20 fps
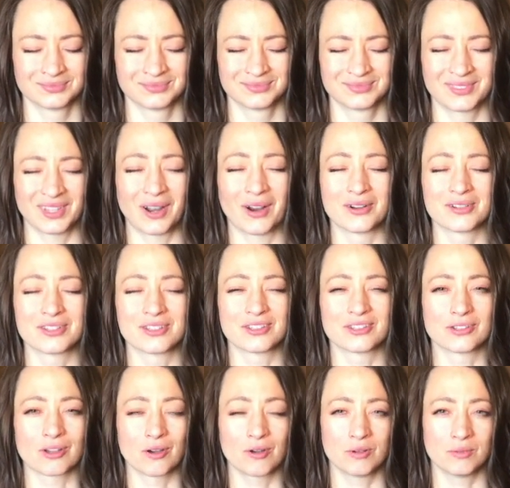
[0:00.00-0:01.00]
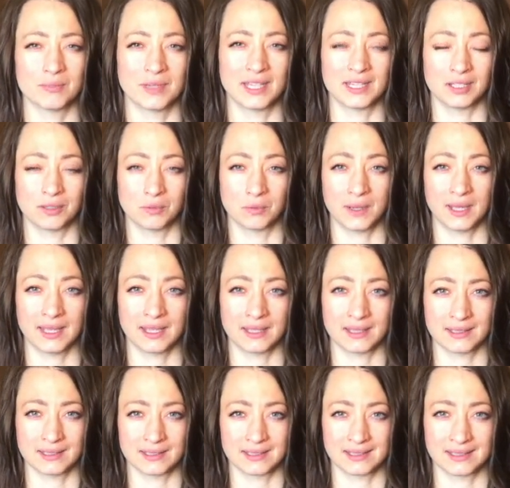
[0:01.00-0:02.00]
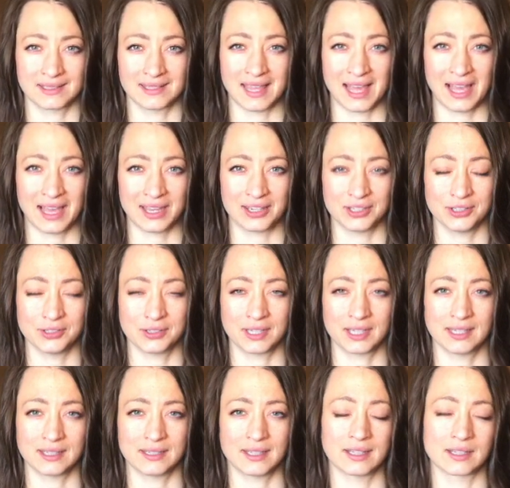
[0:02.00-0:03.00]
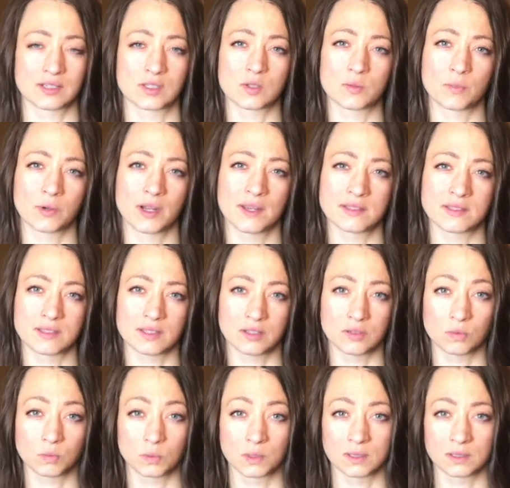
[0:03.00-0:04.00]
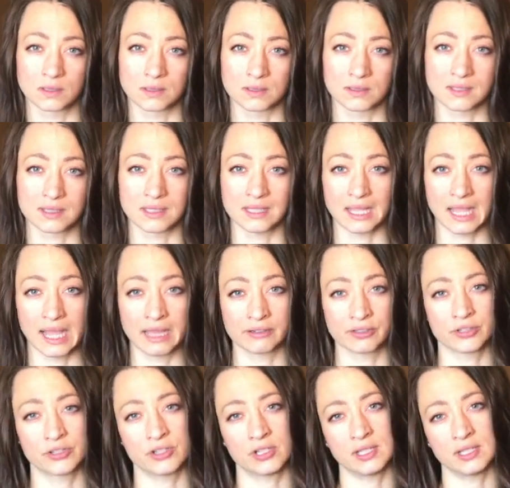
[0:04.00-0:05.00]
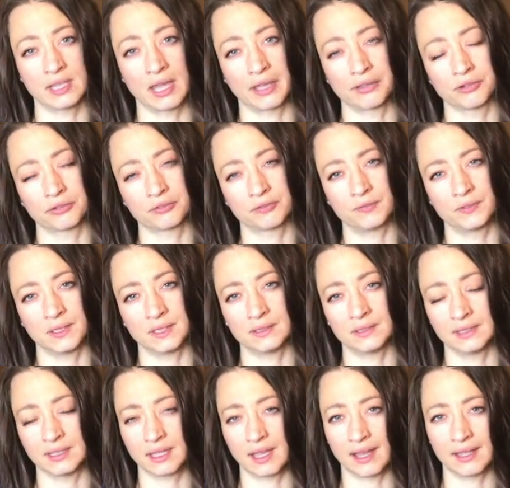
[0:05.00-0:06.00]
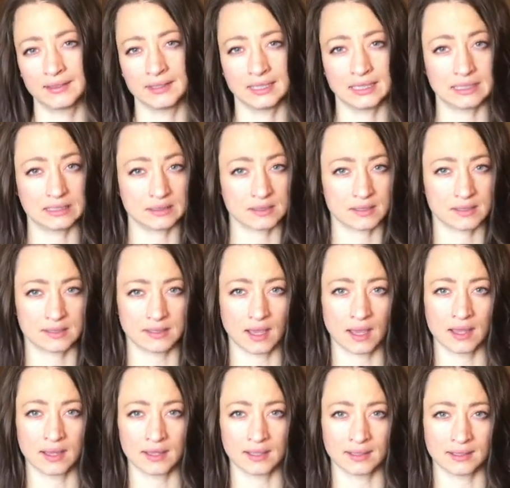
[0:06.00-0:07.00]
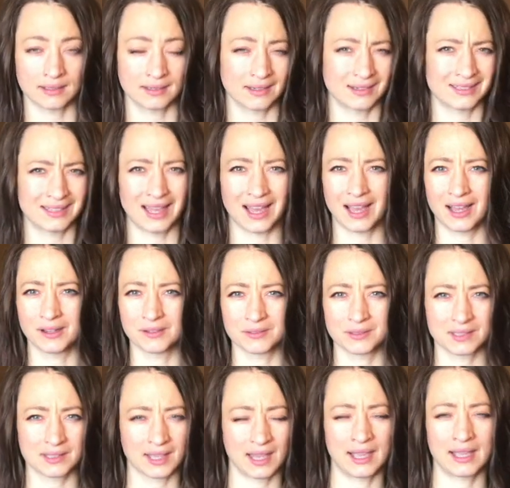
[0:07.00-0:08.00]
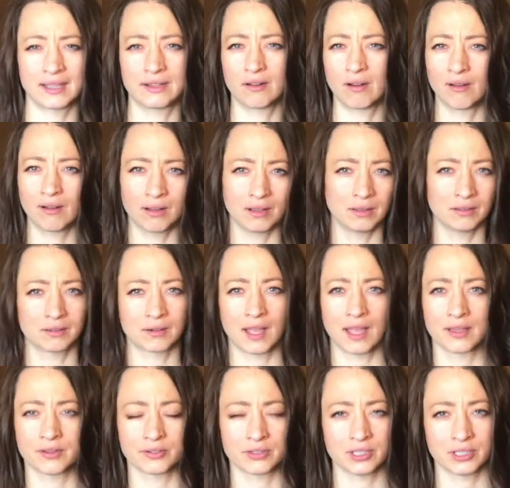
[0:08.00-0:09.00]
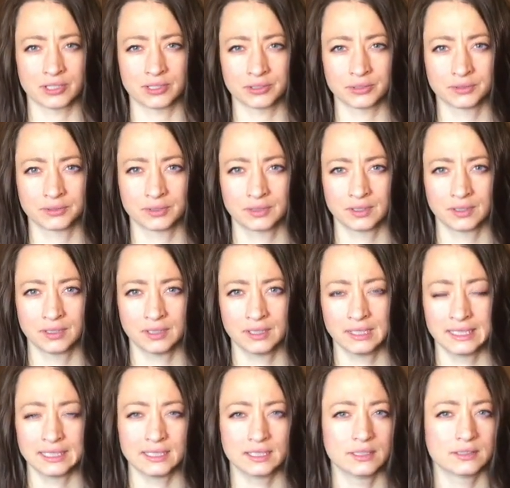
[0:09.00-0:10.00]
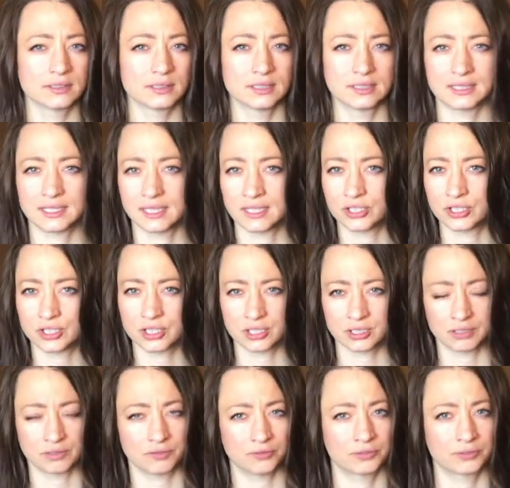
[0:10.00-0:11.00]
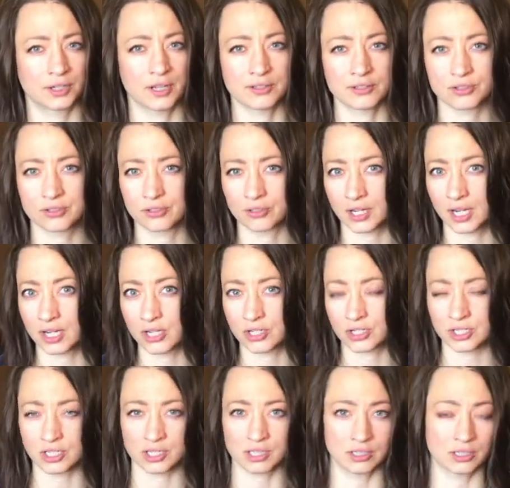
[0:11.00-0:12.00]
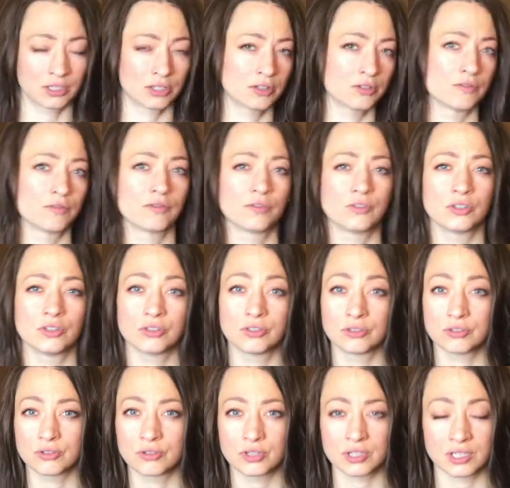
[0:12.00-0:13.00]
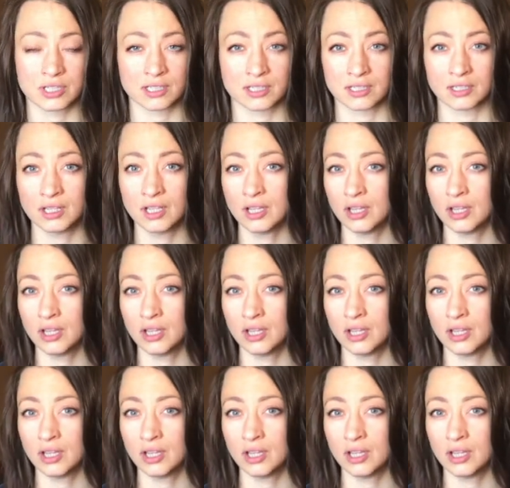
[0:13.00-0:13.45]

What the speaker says: There are so many ways that you can express in words the energy that you're feeling on the inside, on the outside, all around you. Irritation, frustration, confusion,